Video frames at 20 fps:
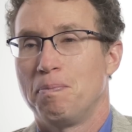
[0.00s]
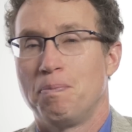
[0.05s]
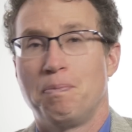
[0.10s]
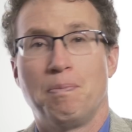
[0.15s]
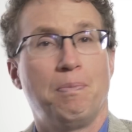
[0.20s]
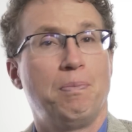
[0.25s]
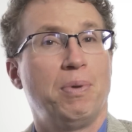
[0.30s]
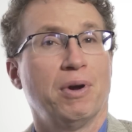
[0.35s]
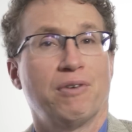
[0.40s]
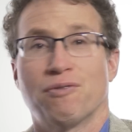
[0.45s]

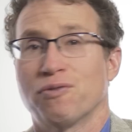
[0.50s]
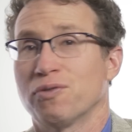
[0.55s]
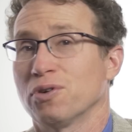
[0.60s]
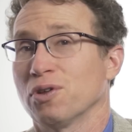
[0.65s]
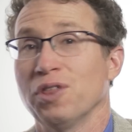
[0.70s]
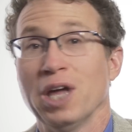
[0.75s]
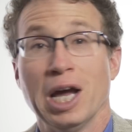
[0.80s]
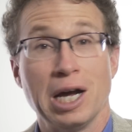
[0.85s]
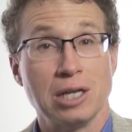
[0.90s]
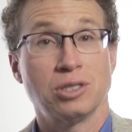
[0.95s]
But for
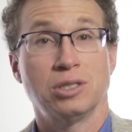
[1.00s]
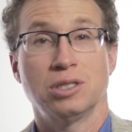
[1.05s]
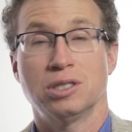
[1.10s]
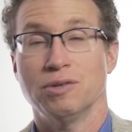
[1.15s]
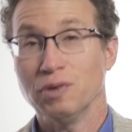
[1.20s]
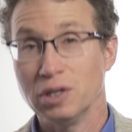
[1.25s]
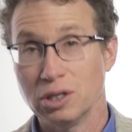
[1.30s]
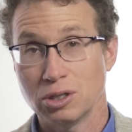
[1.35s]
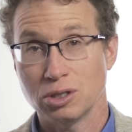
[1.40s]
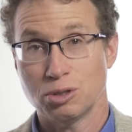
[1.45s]
thousands
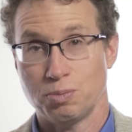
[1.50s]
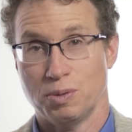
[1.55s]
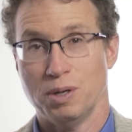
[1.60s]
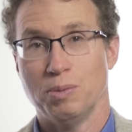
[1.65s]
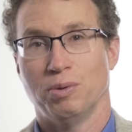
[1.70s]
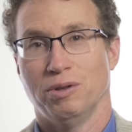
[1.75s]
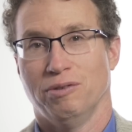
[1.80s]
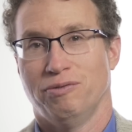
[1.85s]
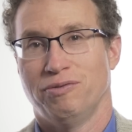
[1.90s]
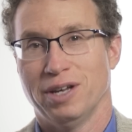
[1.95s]
of years,
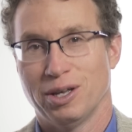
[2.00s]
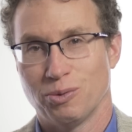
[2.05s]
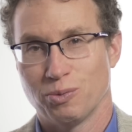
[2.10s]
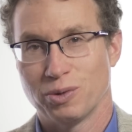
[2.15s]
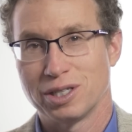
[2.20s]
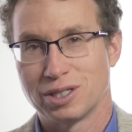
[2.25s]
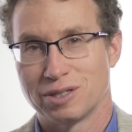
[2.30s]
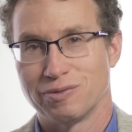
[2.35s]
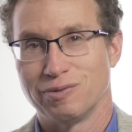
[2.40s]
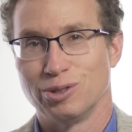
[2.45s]
people have found
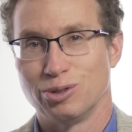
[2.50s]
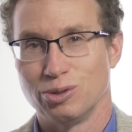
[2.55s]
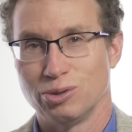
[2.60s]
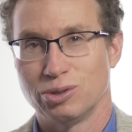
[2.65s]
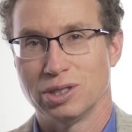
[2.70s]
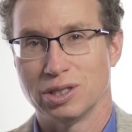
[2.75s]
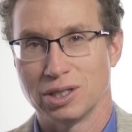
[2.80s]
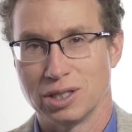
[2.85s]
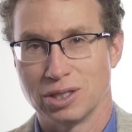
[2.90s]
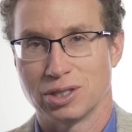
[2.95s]
ways of
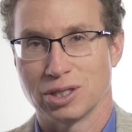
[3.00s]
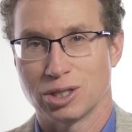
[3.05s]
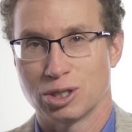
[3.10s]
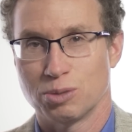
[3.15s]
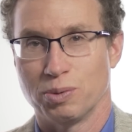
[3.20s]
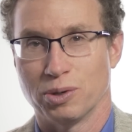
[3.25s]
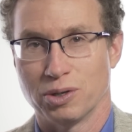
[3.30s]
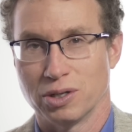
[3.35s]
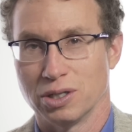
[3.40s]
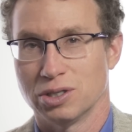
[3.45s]
inducing these
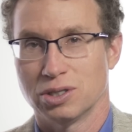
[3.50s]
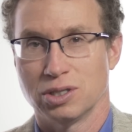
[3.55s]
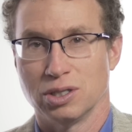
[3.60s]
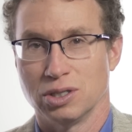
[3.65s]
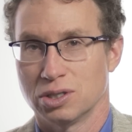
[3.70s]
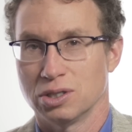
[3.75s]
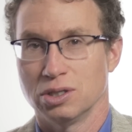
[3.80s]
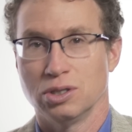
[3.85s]
experiences.